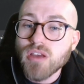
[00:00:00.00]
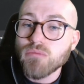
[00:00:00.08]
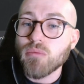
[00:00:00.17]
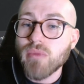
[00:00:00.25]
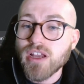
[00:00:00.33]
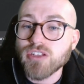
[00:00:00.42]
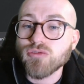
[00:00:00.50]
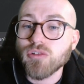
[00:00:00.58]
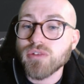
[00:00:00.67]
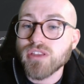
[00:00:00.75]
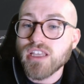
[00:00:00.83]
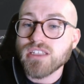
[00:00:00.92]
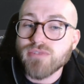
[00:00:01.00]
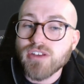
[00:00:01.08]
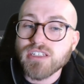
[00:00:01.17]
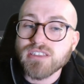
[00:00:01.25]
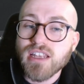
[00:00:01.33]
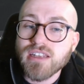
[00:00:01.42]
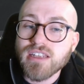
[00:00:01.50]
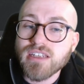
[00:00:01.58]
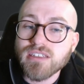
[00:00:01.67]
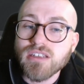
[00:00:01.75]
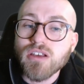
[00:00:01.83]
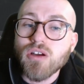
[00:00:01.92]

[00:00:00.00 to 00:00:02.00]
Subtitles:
but might struggle with iteration techniques.